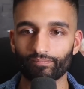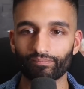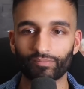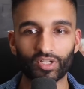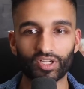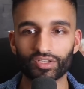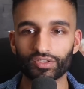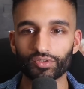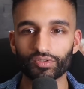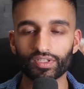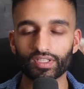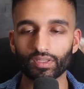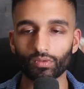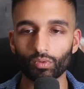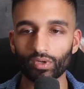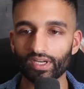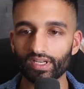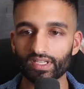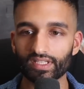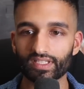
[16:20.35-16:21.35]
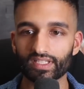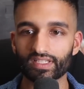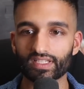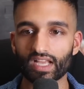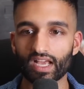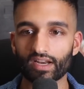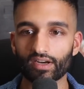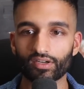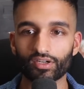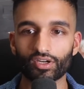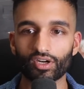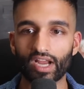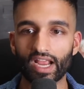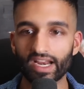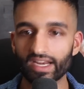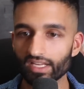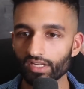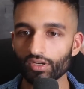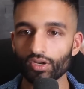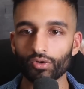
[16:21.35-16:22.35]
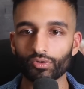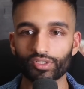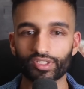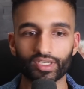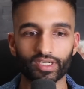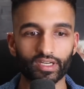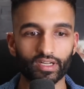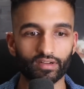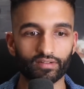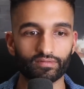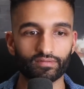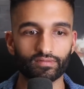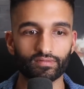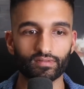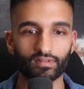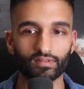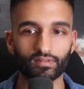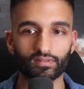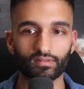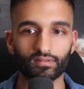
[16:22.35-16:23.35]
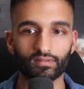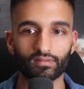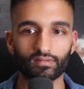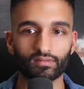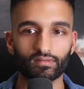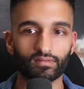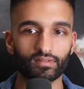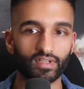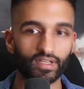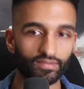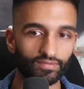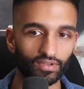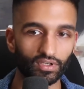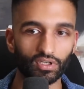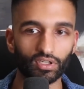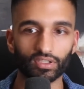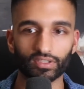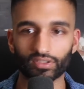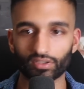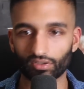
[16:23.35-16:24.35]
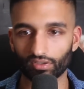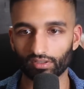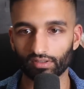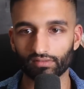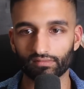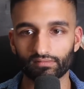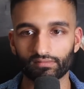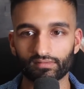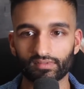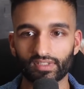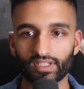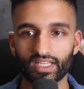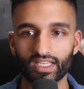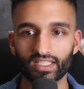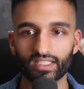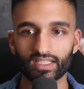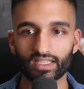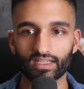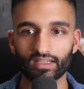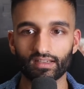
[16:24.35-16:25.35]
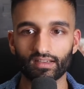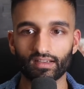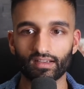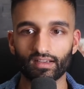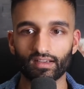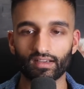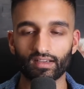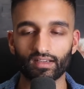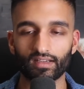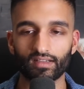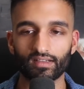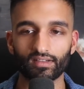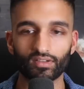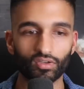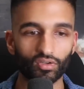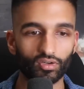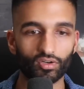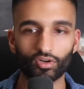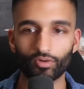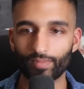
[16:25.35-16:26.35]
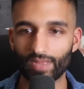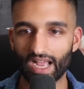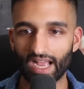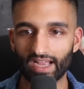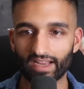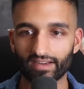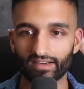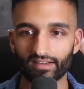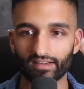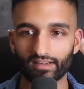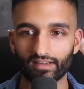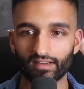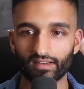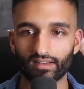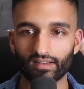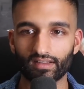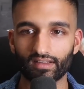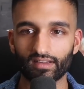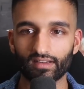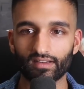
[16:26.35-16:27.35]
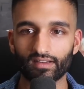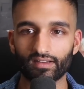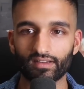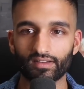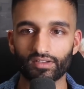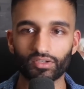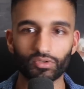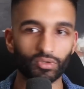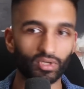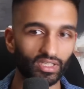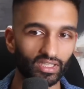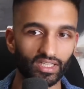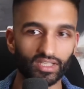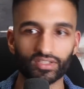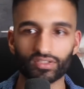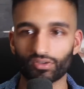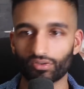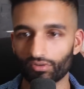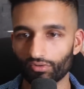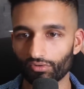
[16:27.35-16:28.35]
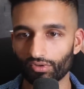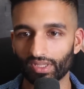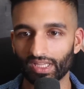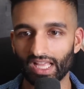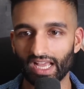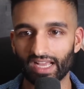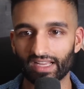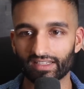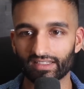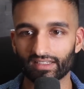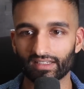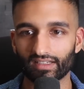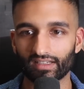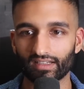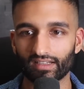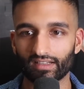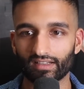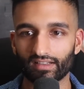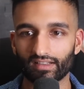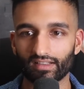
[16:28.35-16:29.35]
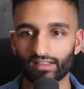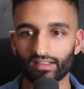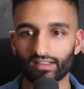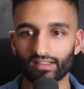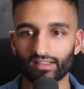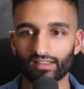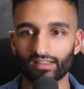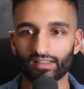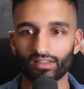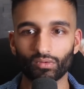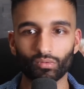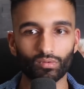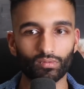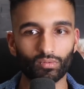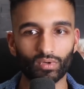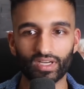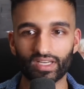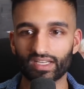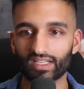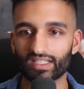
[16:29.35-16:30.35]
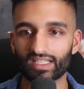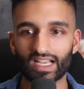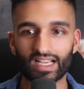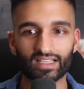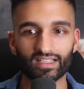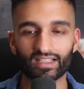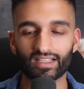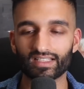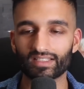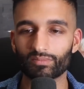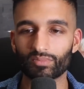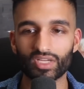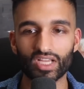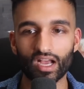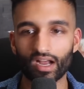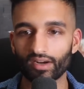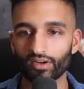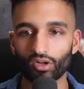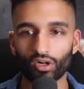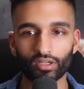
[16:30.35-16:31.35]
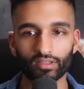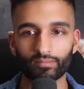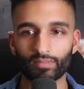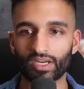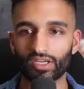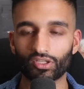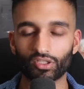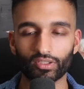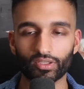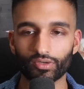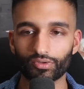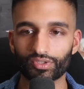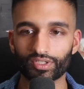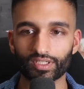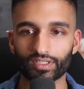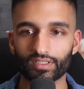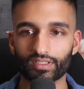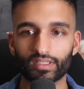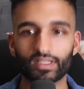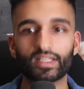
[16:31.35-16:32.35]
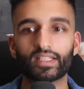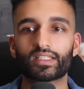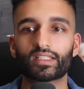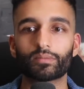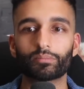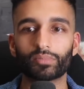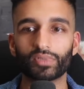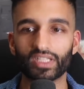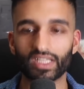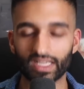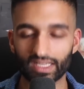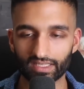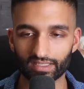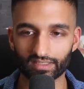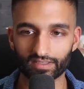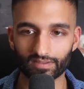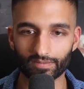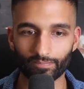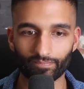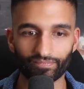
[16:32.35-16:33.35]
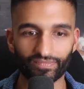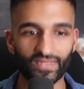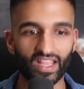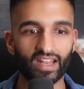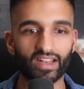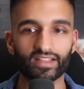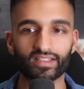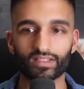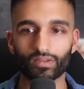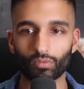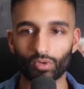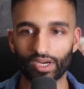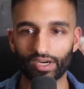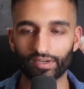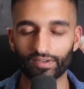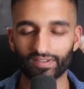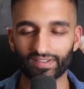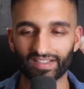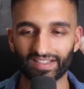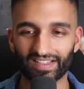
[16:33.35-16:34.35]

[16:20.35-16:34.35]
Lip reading: Because you see, the witness is not under any notion of difficult or easy, good or bad, doing this or doing that. The witness is beyond all mental notions. It simply is, and it's aware.